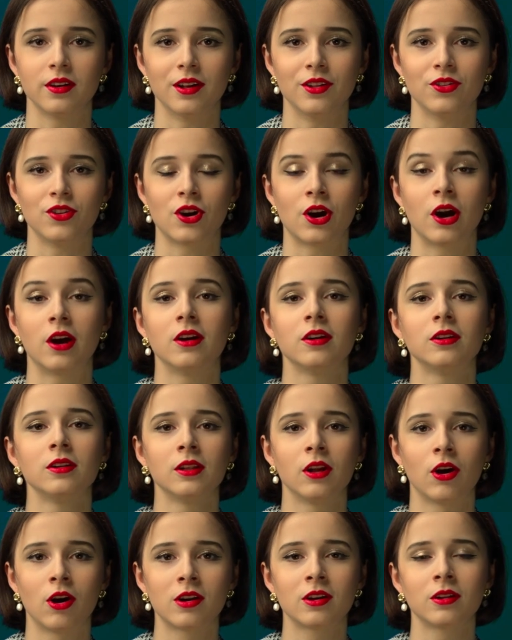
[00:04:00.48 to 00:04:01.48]
and there are a
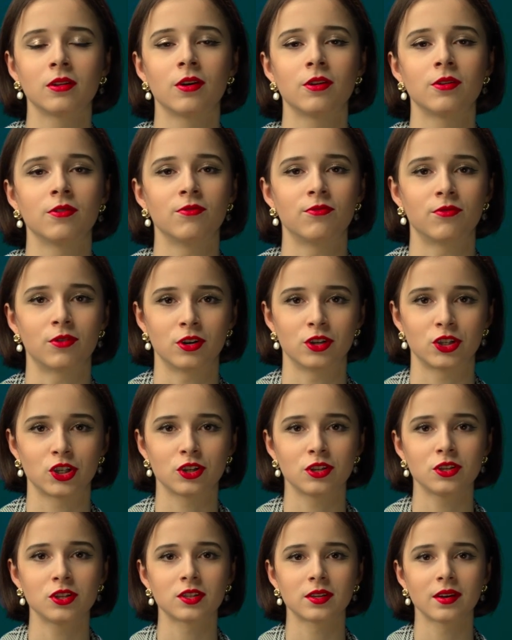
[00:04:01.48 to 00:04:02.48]
lot of
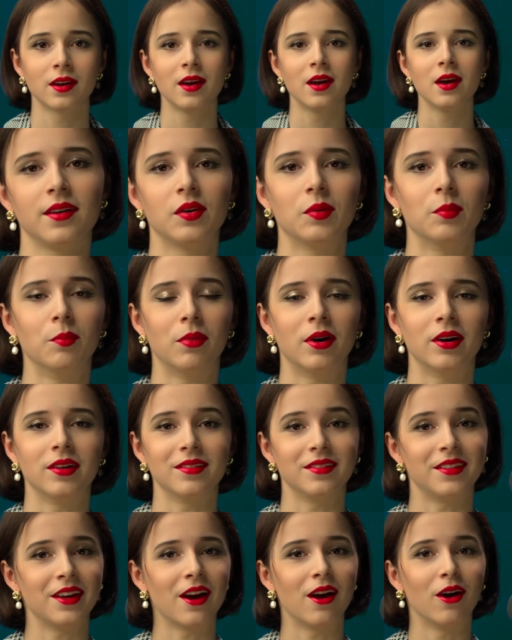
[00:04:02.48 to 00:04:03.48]
versions, but
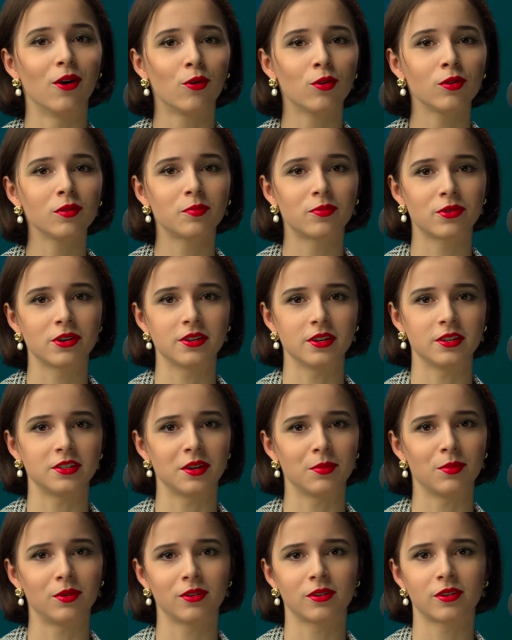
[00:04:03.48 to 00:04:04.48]
they're all pretty
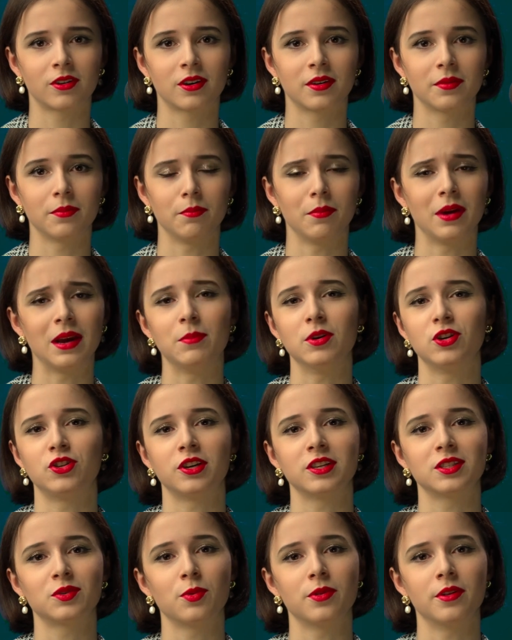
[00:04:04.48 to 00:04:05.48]
similar, maybe
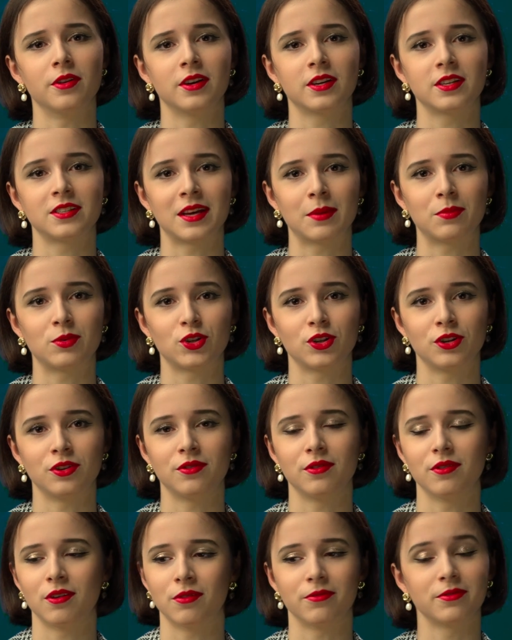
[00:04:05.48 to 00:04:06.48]
just with an
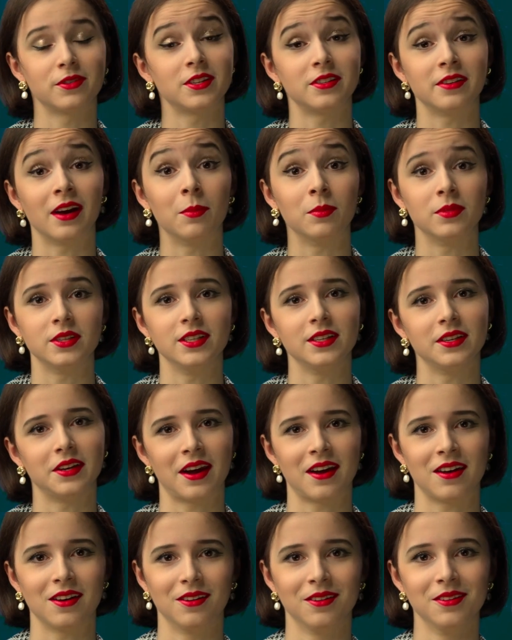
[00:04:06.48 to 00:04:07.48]
exception of some
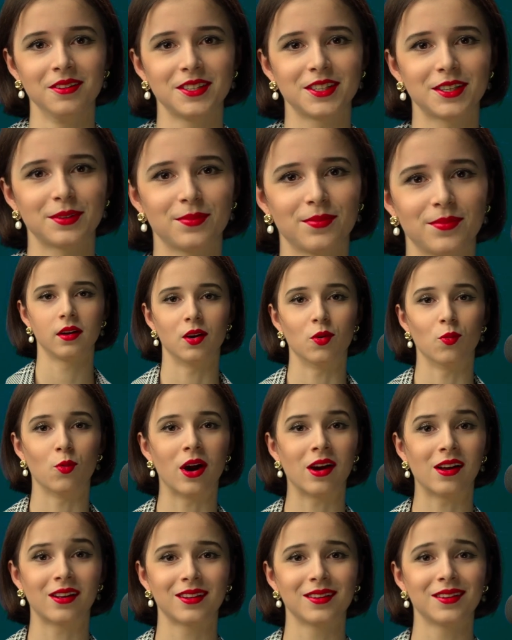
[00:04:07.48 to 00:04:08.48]
details.
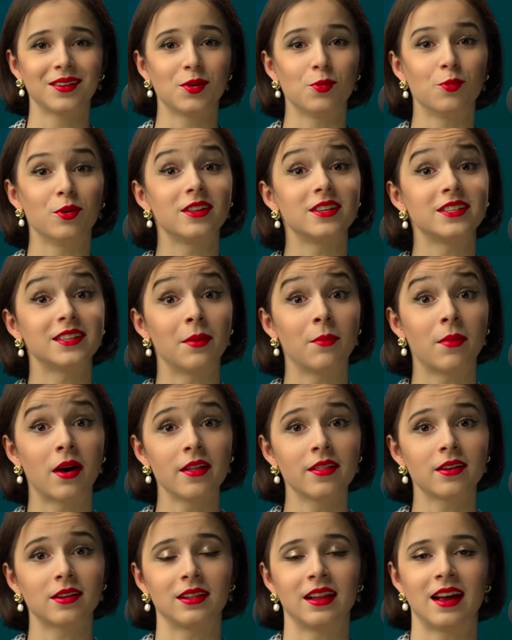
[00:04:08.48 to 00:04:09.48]
While with some
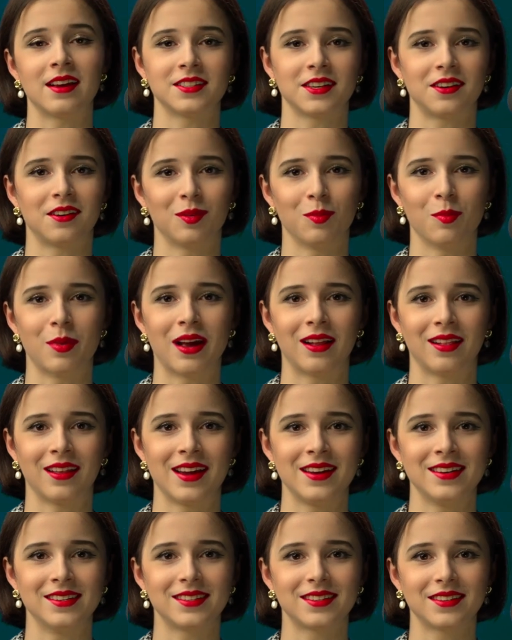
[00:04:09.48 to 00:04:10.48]
other classical
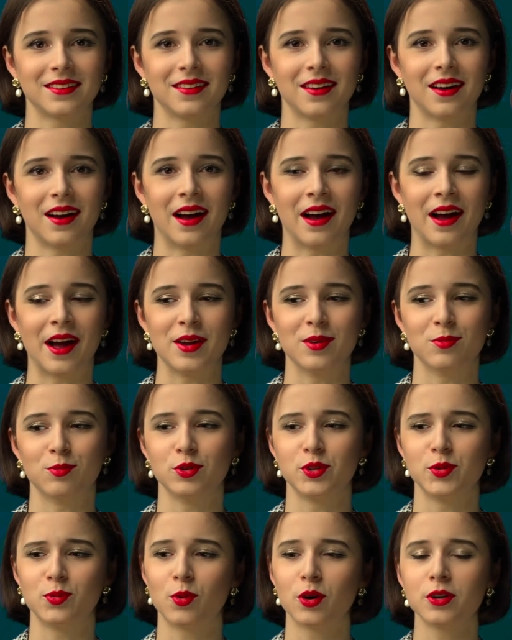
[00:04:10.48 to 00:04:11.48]
ballets, I
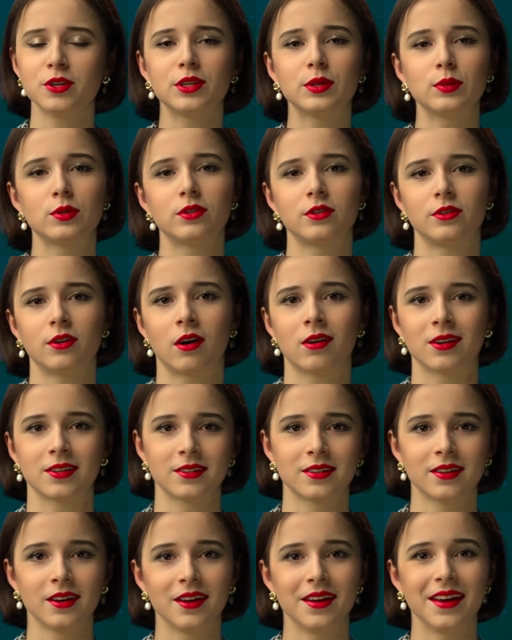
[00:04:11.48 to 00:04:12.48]
would want to
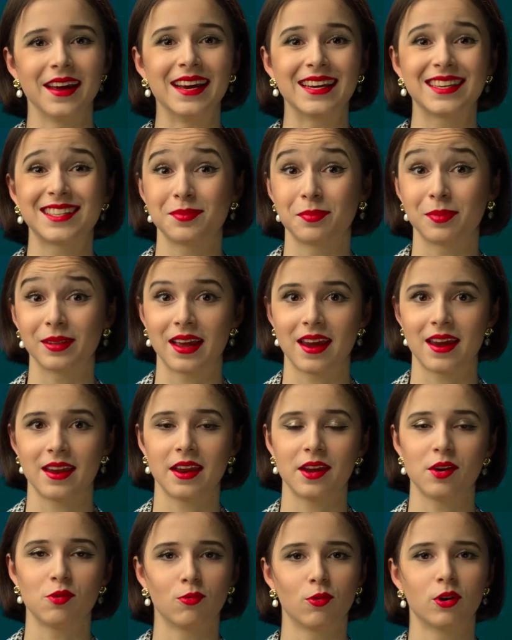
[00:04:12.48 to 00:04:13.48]
start
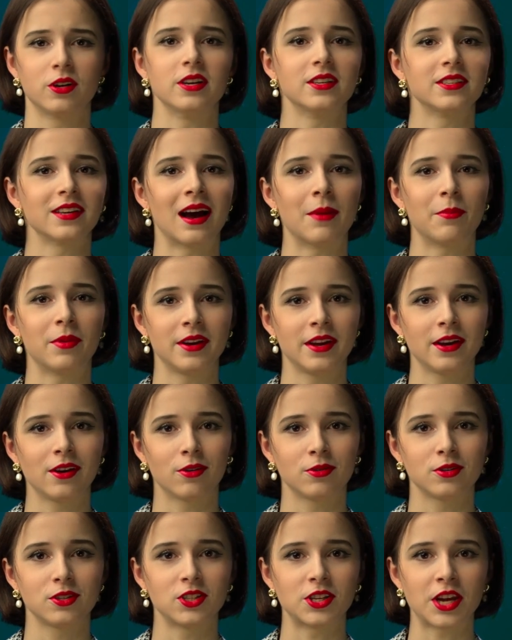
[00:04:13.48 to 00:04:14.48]
explaining what is happening
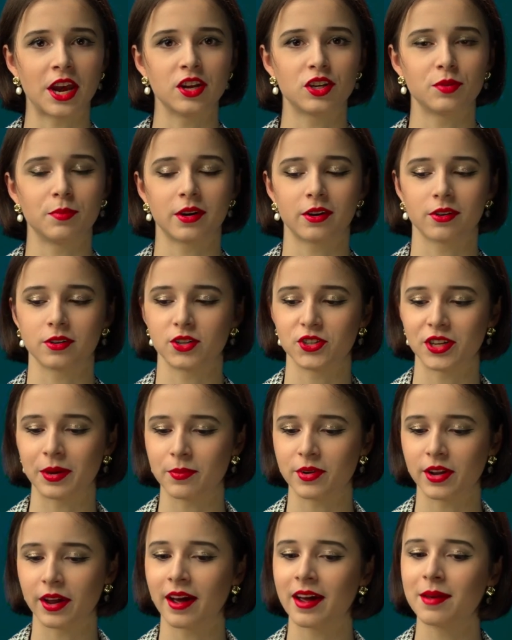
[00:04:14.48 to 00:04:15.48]
on stage, because
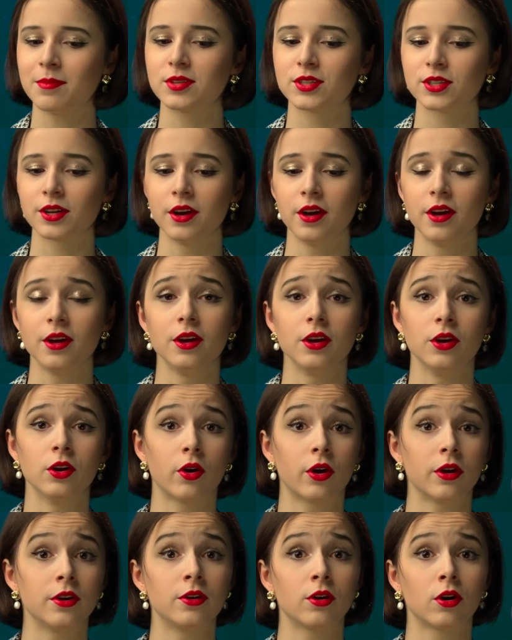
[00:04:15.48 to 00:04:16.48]
sometimes you
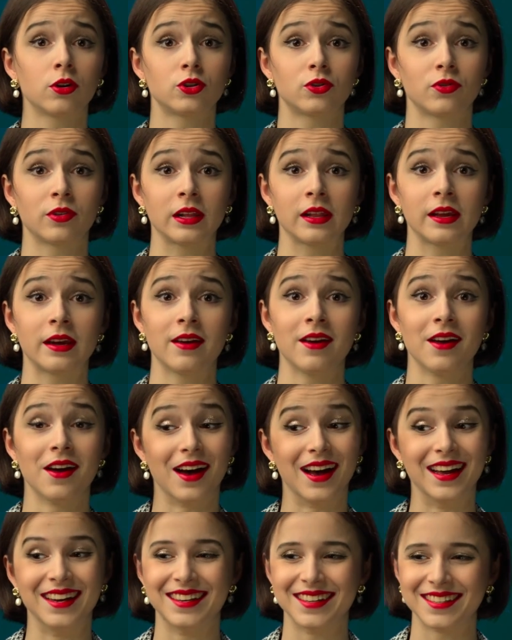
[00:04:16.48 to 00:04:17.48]
cannot really
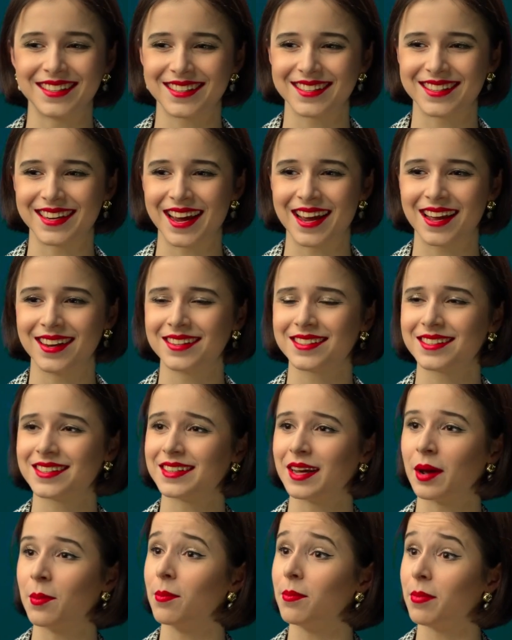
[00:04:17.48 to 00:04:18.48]
understand
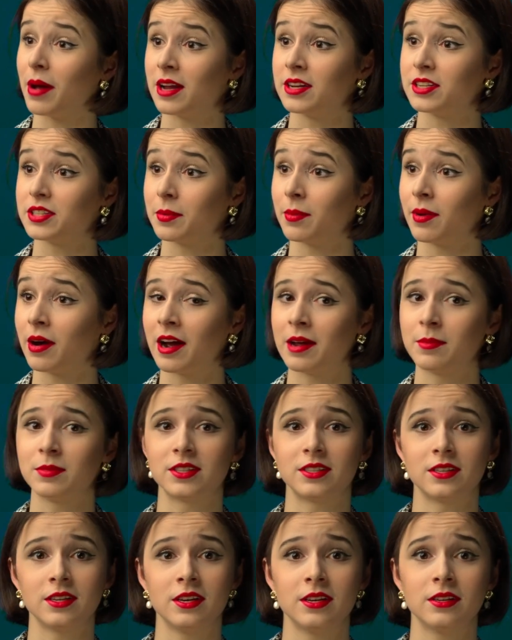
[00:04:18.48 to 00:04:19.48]
some pantomime
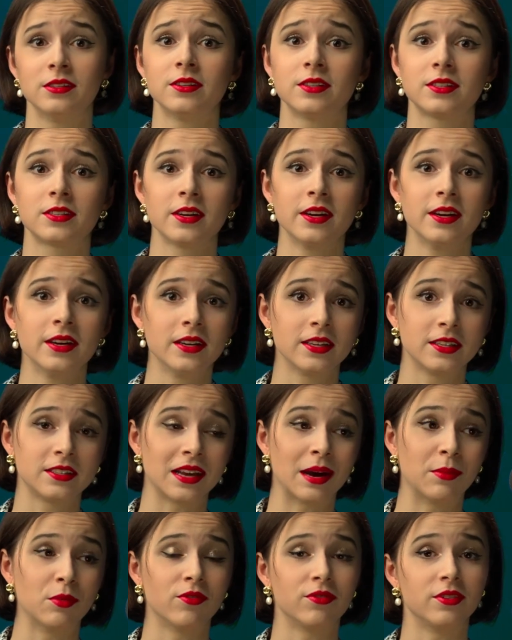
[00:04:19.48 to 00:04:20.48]
scenes,
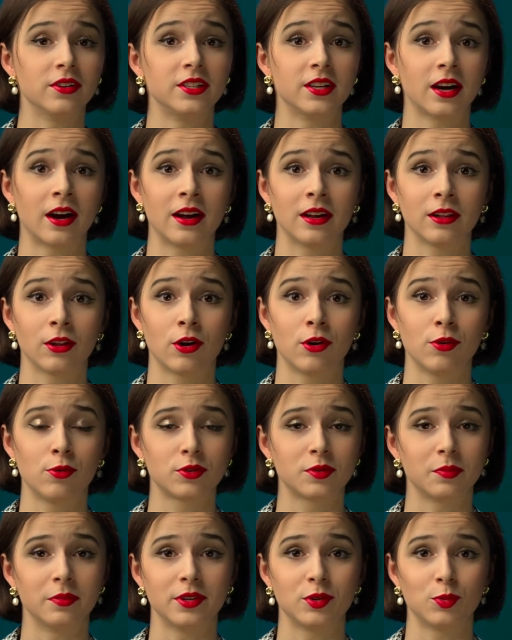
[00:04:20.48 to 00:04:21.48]
some of the dialogues
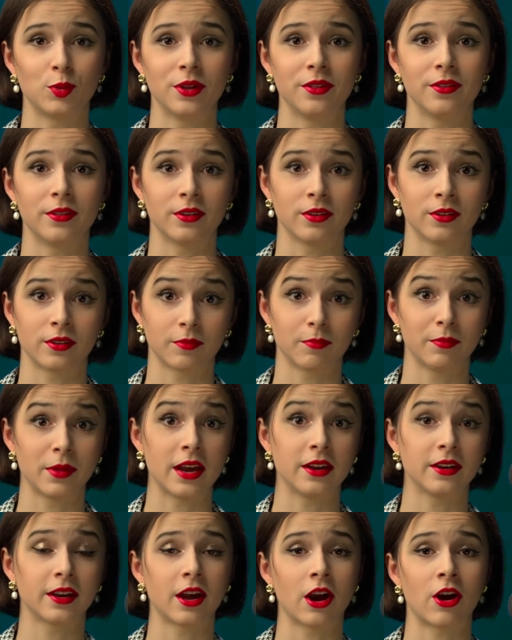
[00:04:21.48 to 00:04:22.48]
between the
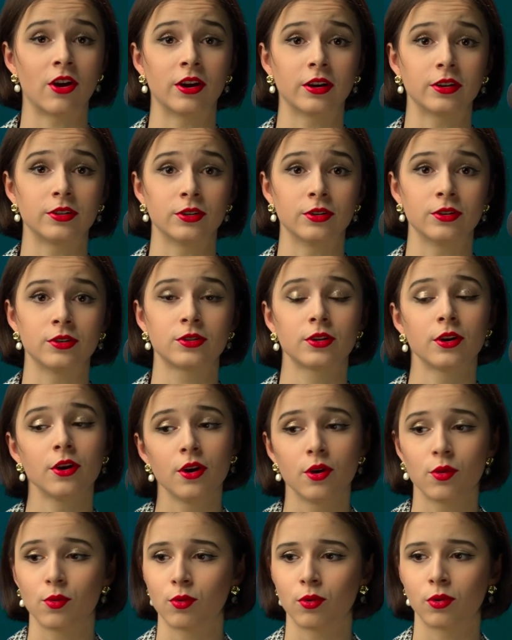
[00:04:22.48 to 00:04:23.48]
main characters,
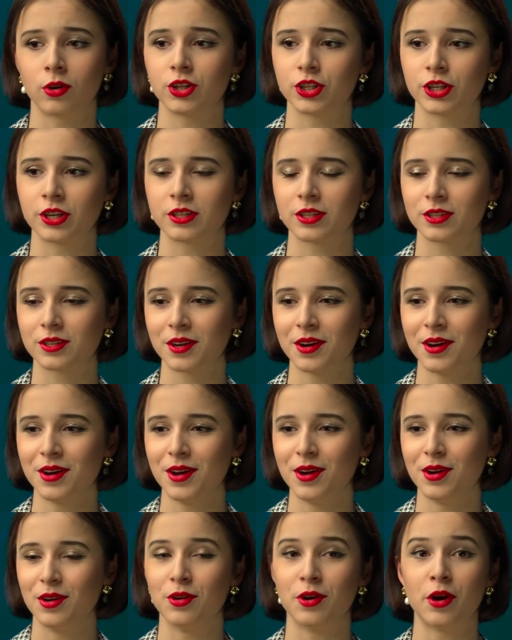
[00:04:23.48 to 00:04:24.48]
or just,
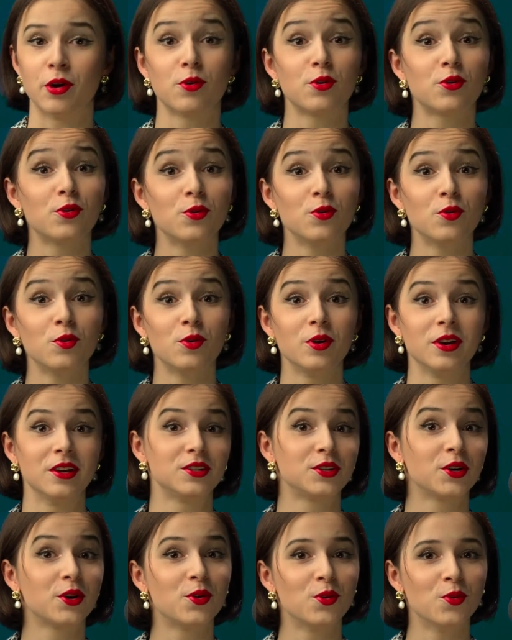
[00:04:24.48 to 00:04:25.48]
who
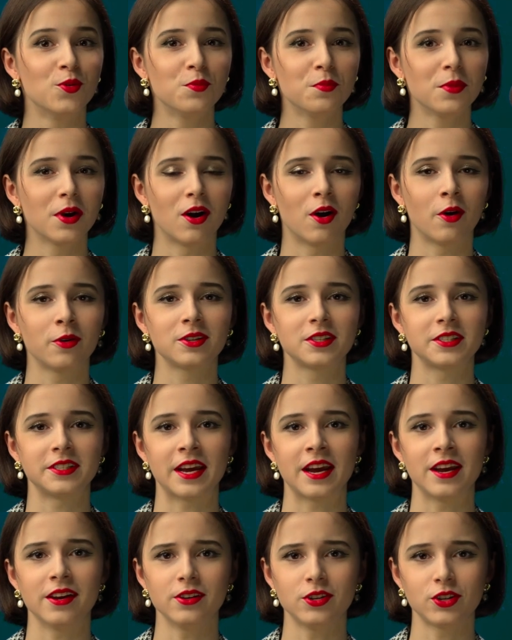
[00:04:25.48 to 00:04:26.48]
is whom on
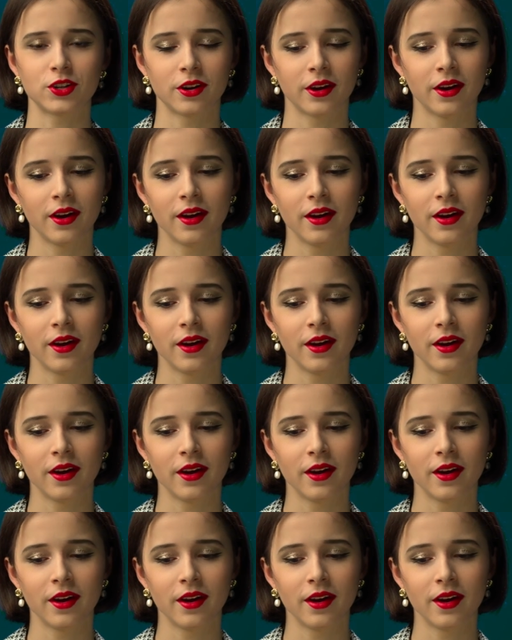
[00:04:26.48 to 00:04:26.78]
stage.